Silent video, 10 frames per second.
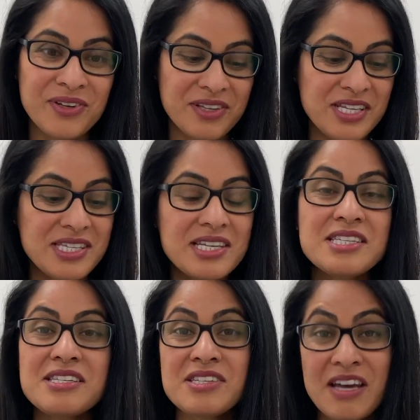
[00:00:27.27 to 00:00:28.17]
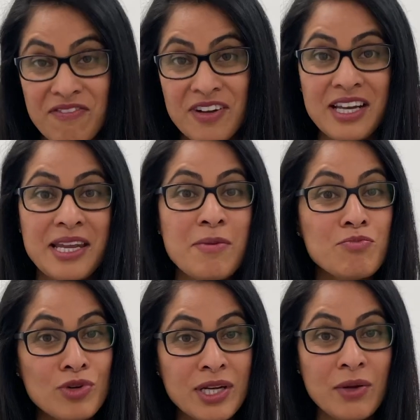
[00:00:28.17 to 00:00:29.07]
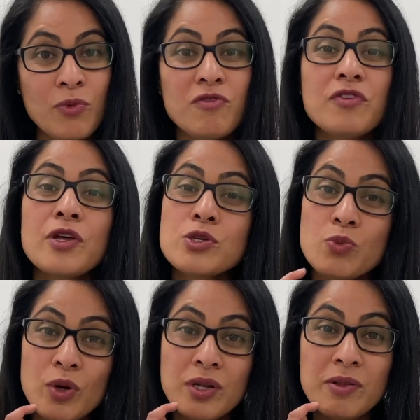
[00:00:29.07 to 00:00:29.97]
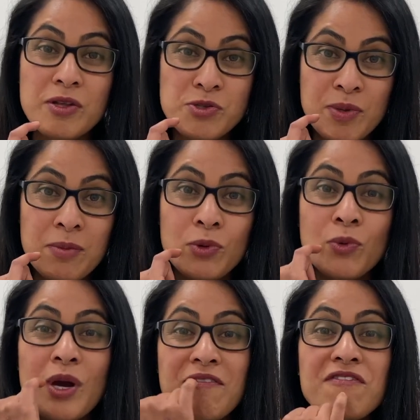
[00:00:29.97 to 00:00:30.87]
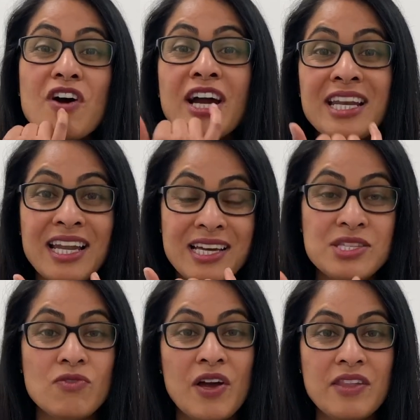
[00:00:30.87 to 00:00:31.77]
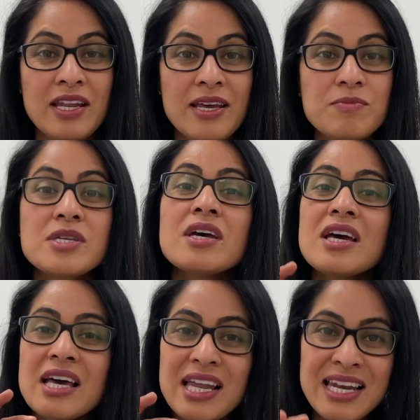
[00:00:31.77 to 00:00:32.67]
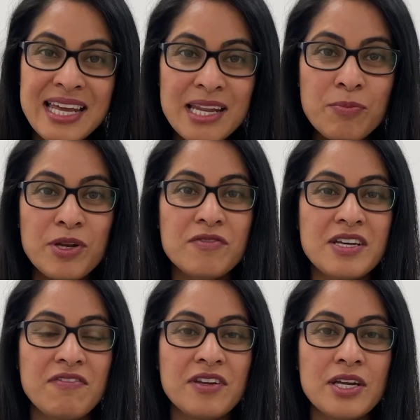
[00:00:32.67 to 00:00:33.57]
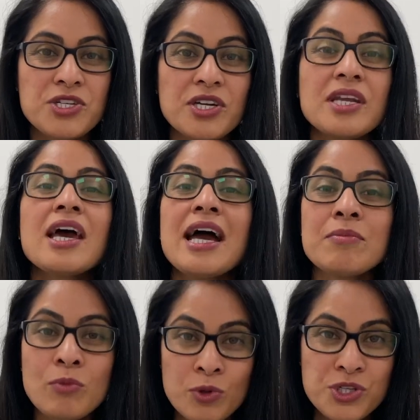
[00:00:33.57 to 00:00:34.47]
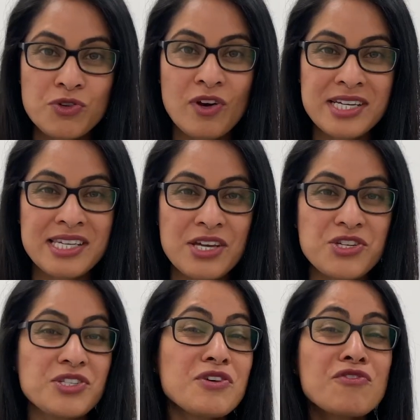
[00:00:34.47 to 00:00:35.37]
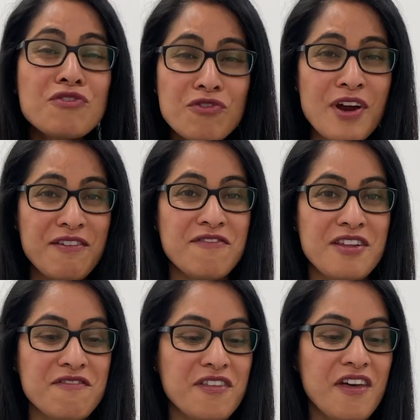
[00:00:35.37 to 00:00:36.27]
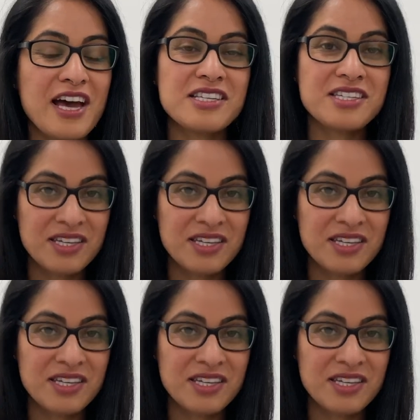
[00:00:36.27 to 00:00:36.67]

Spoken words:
This is definitely a brilliant one for those people who have fine lines around their lips. Little bit of definition and moisturization, so great filler for that.